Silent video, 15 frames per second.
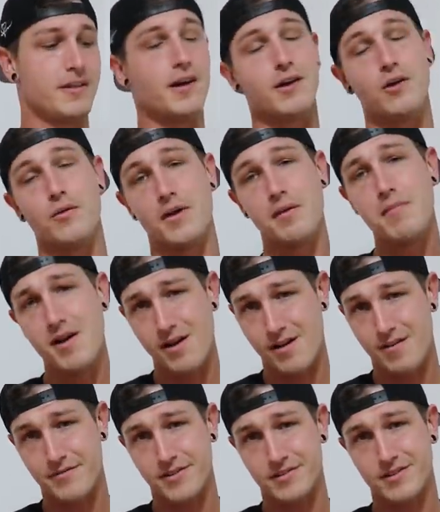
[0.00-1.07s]
They're going in my
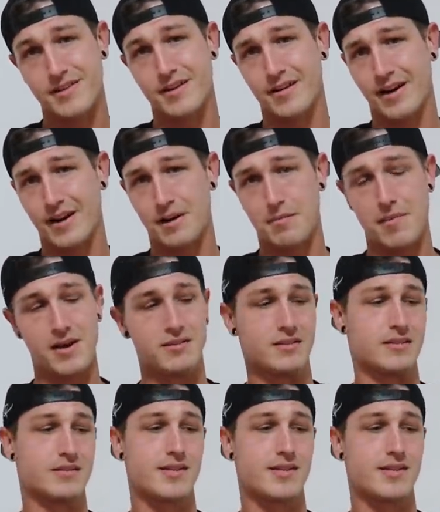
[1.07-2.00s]
office and they were getting amazing